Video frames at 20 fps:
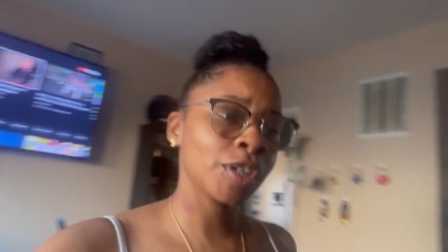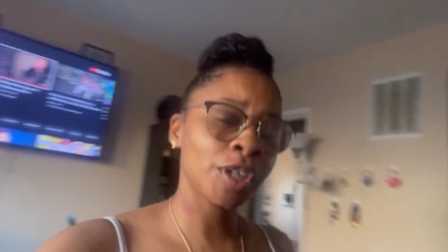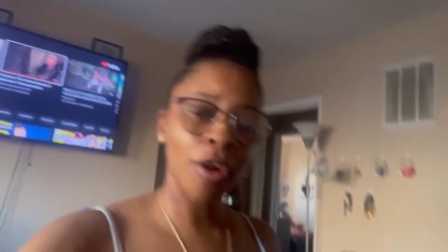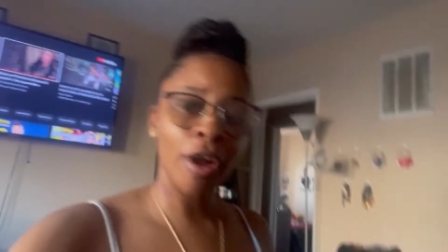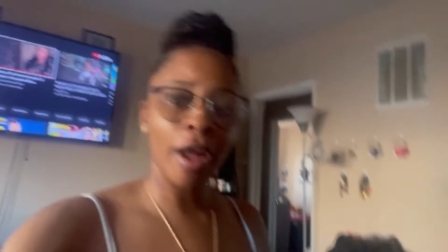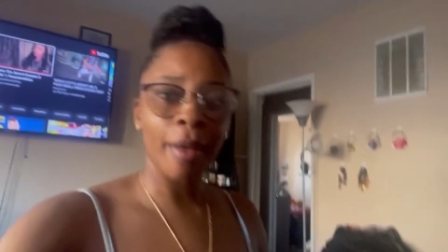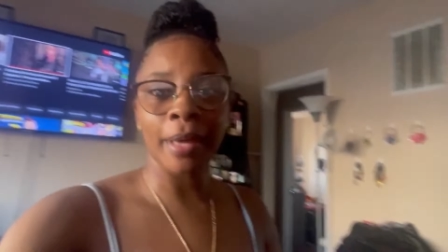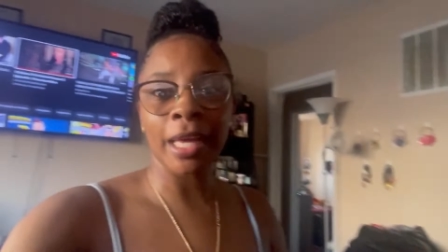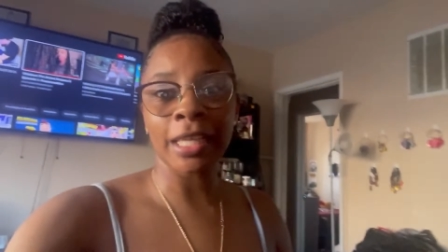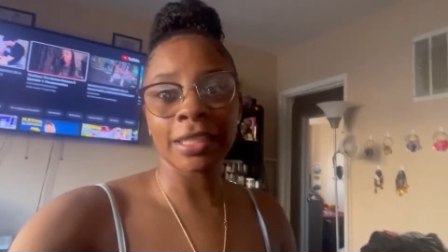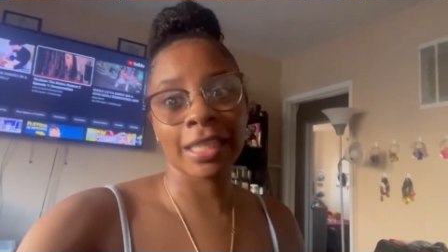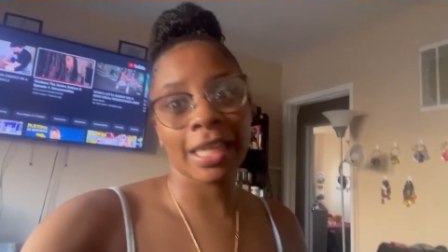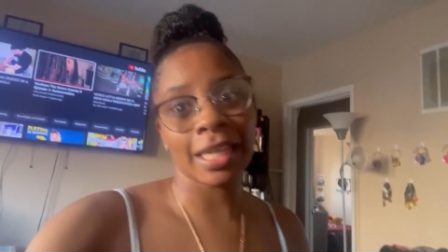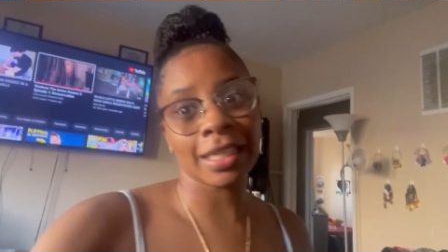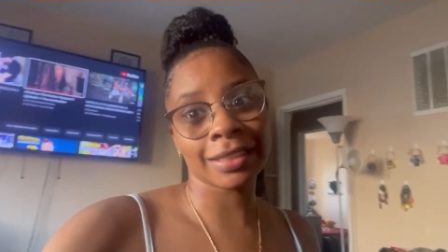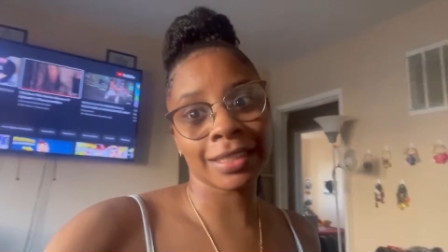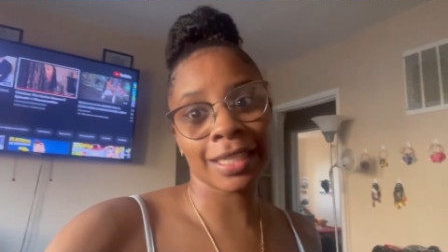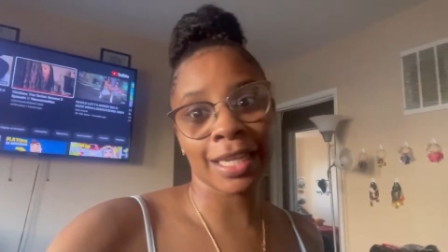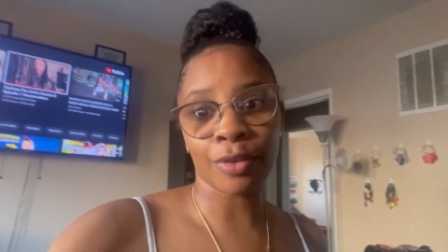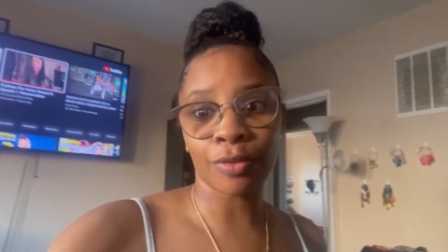we going, I'm about to
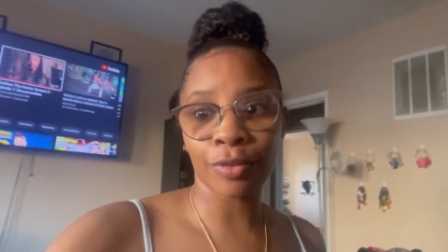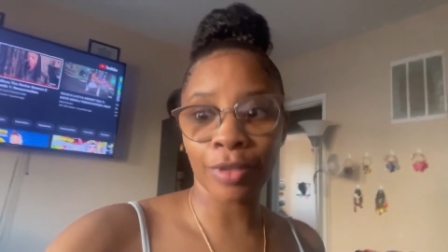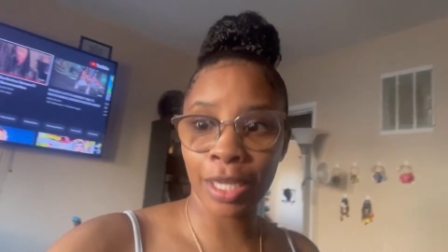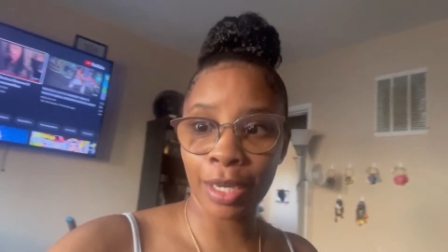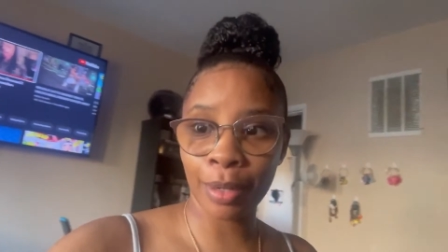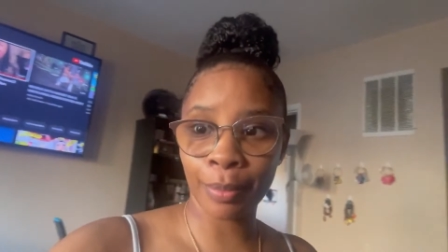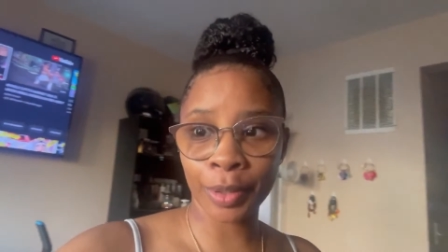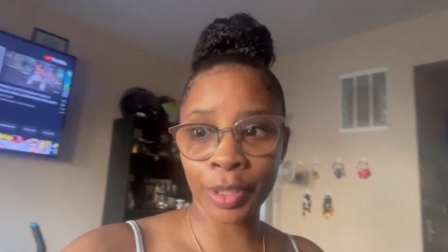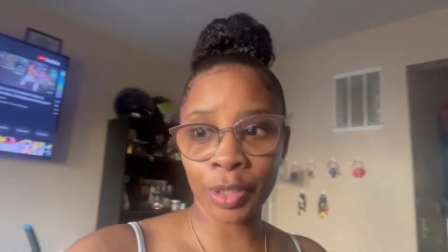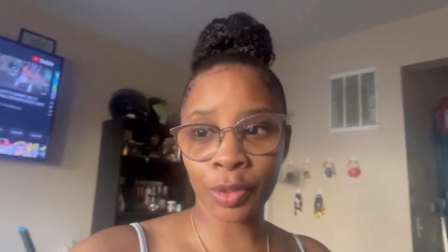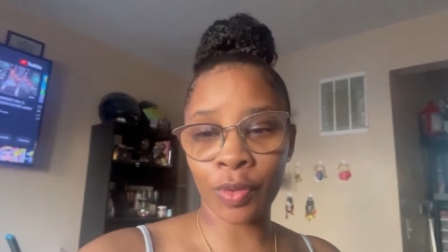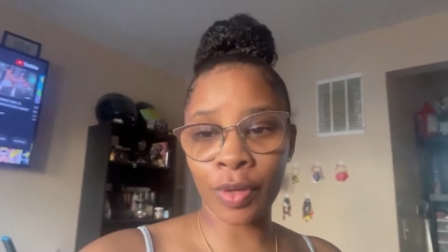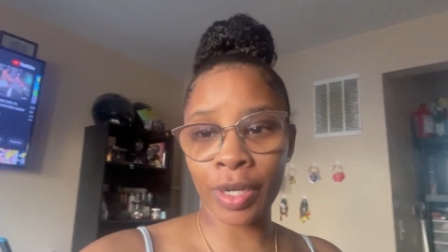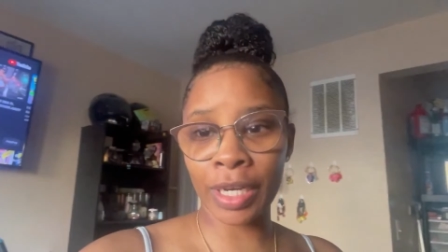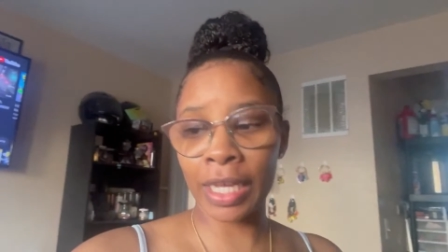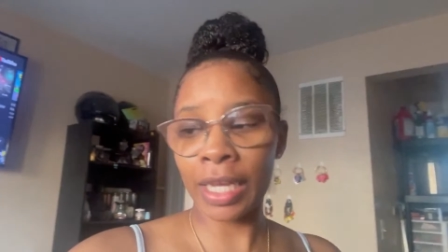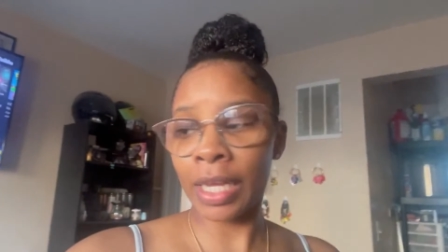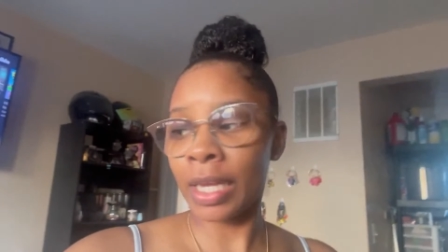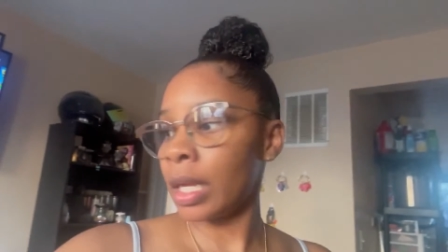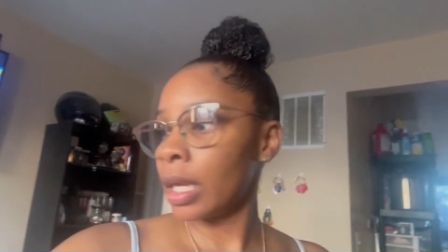catch that on camera and all
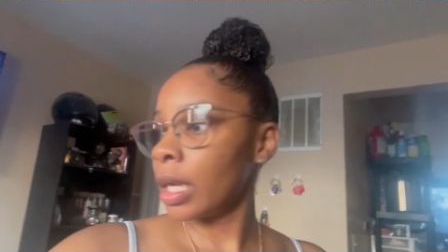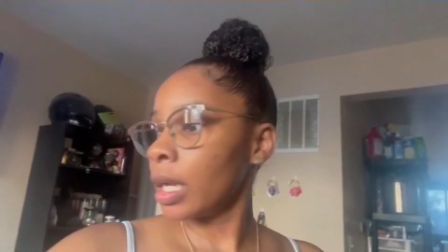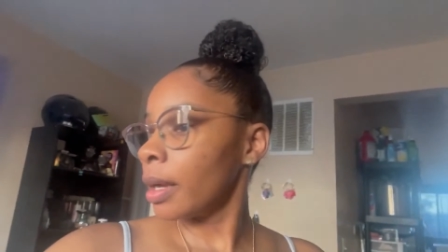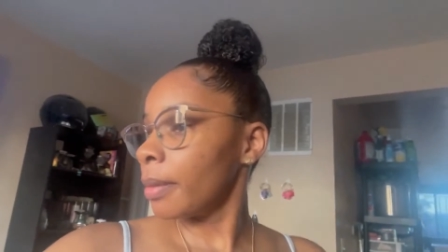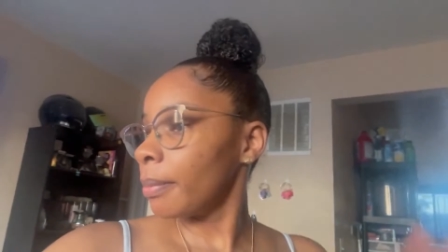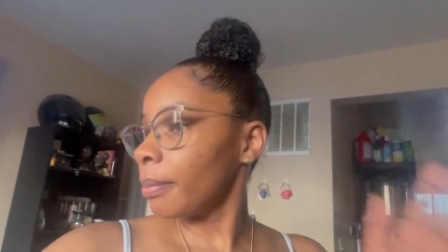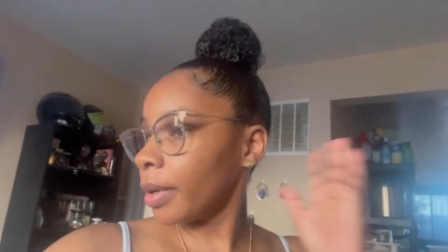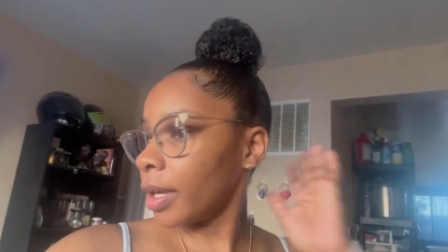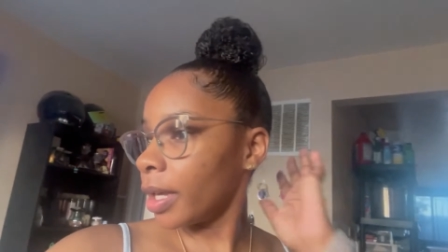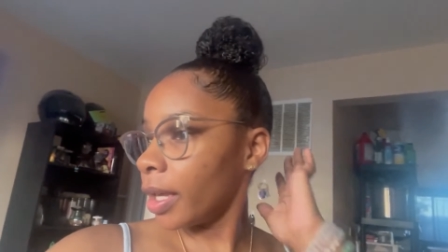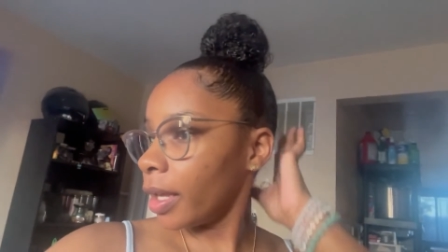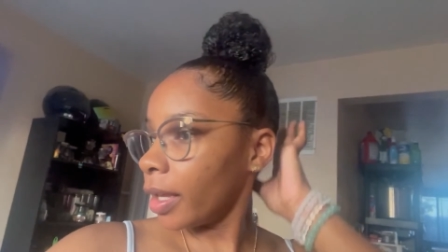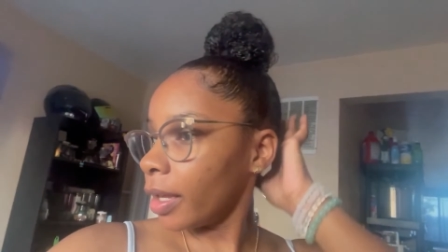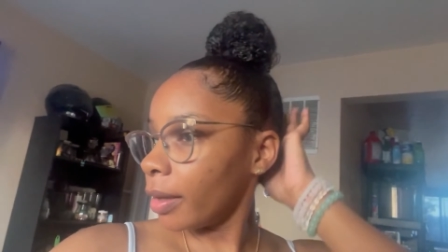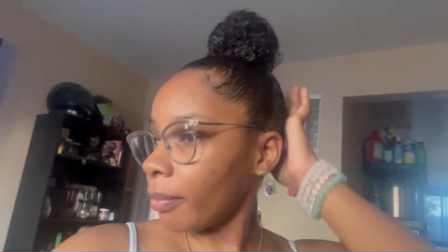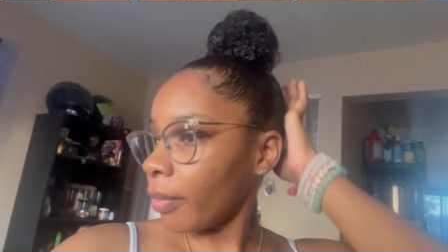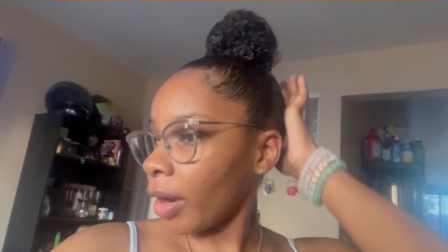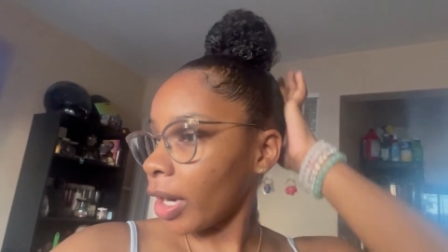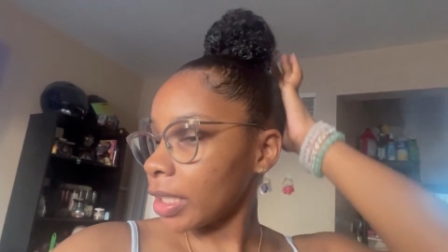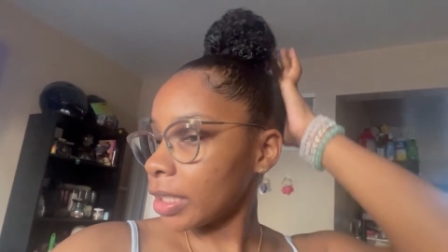that.
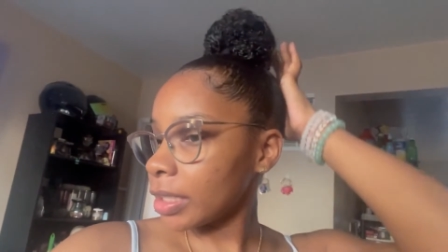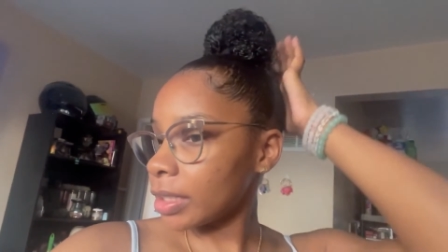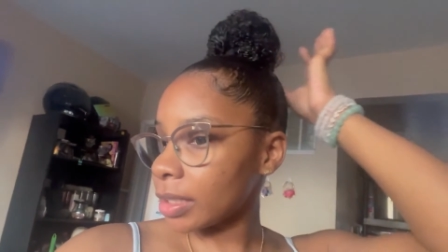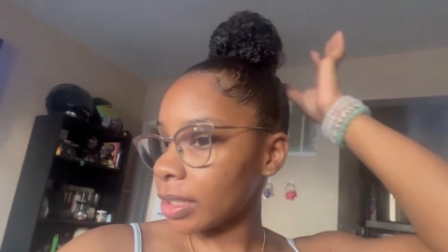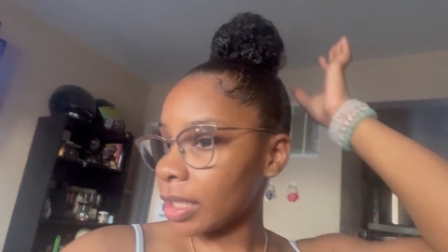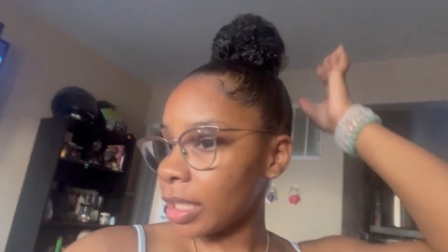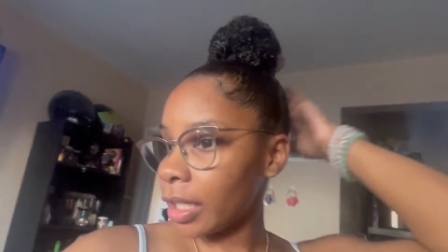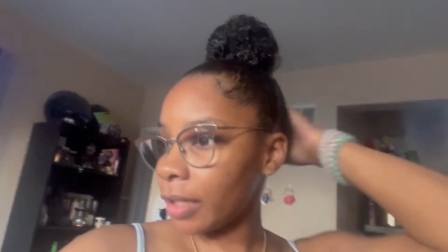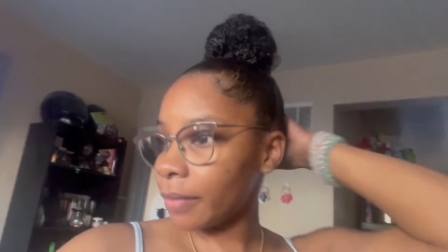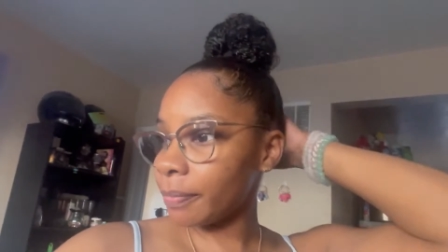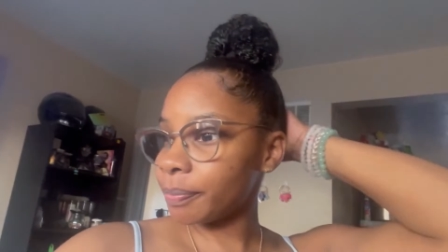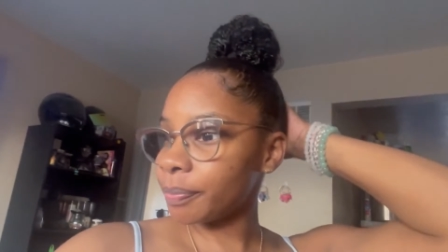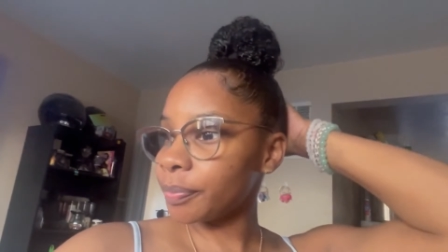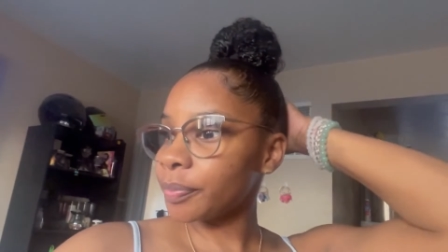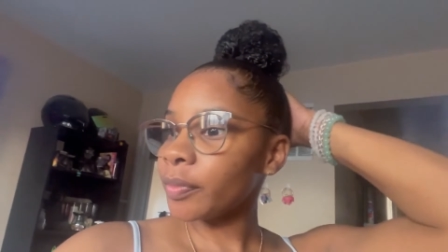But Marley sleep.